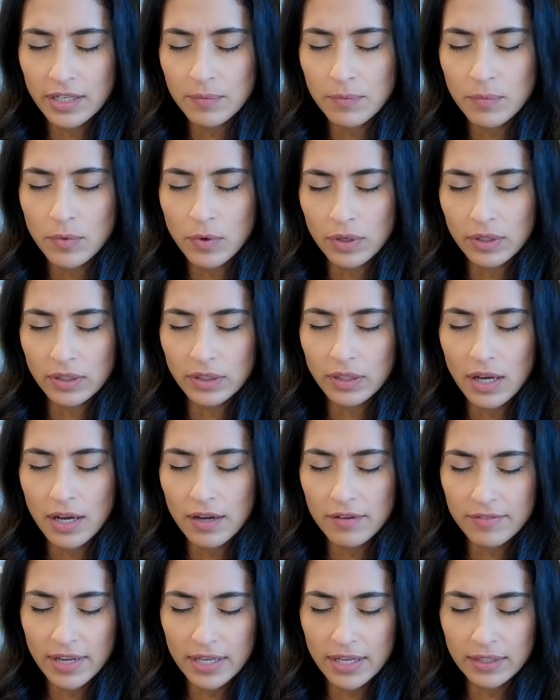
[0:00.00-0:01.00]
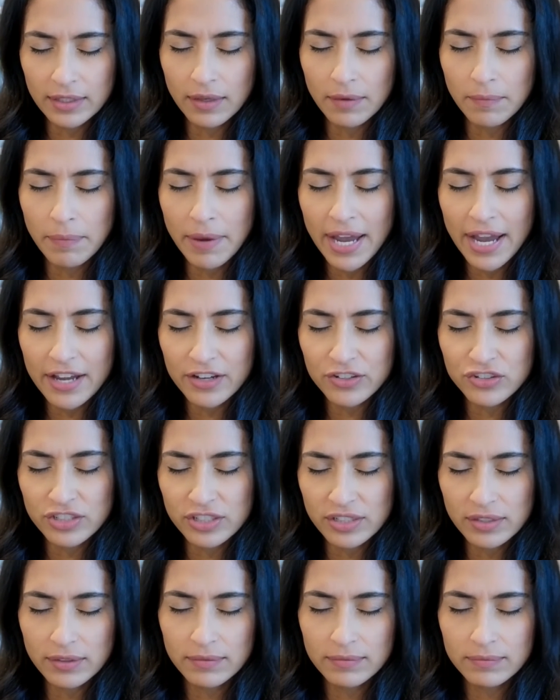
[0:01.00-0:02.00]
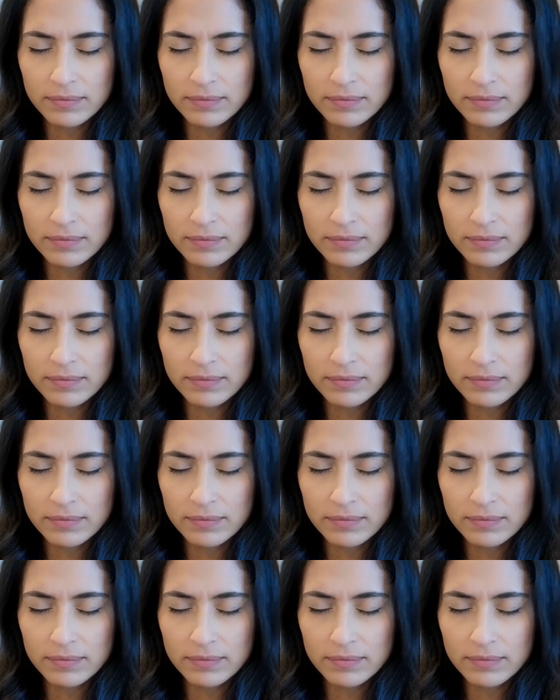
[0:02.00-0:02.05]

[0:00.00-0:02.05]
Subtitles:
more love and compassion.